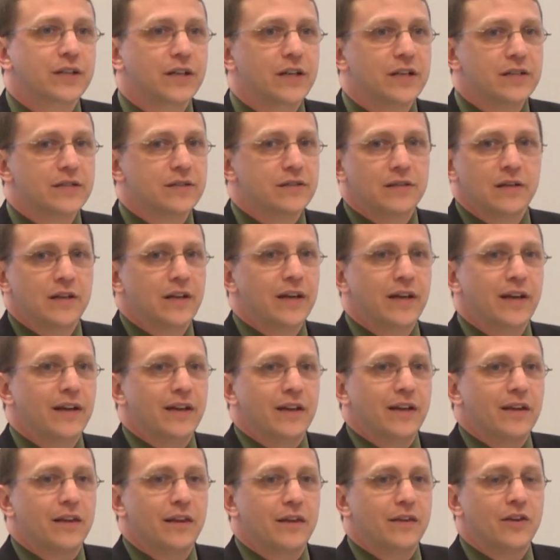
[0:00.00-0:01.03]
because
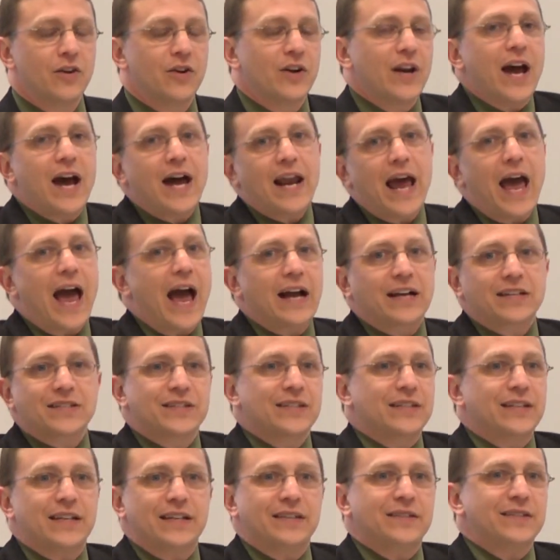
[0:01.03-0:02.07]
they're not
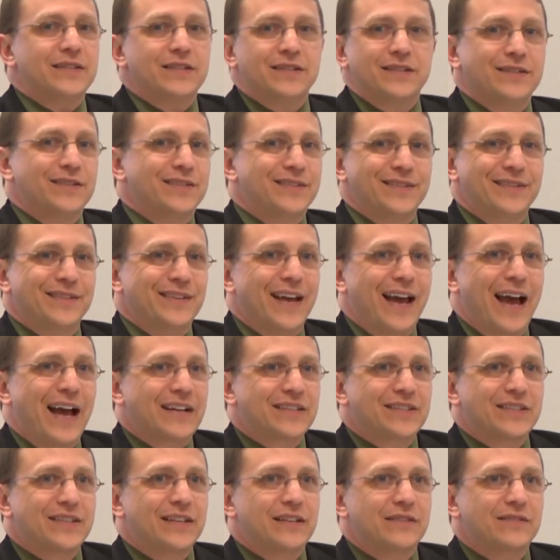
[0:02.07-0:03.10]
accidents.
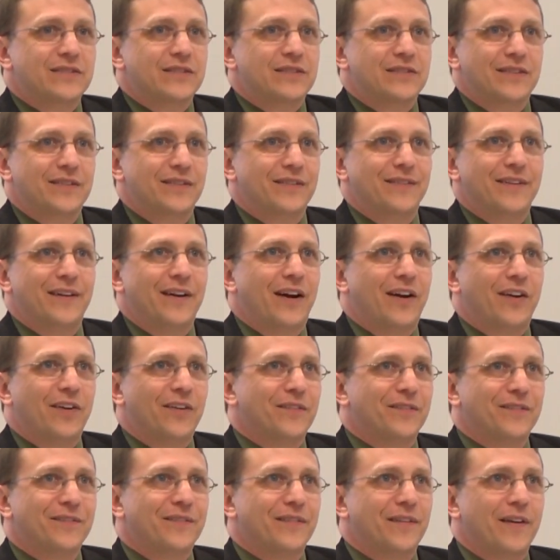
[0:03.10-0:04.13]
Accidents
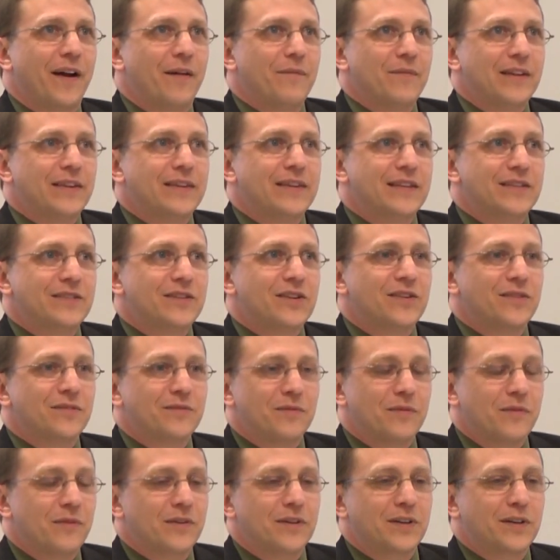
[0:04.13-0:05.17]
are, I mean, these are
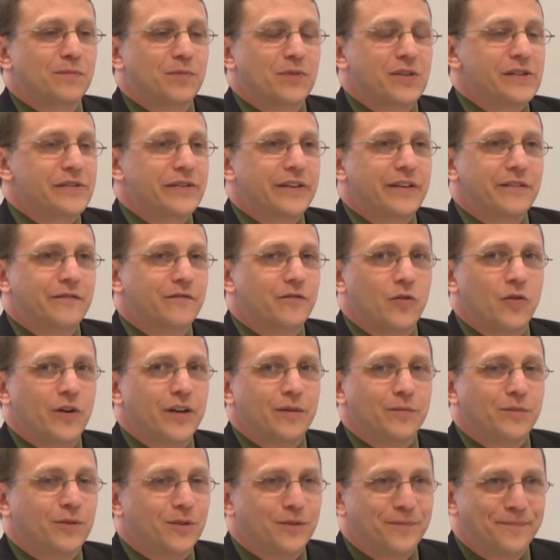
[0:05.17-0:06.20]
completely
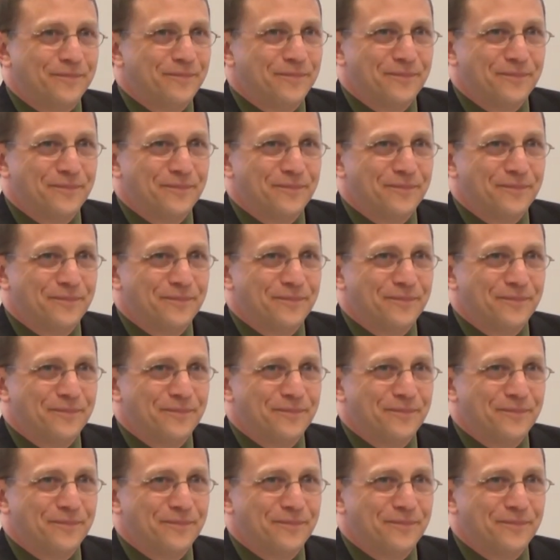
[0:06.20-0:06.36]
avoidable.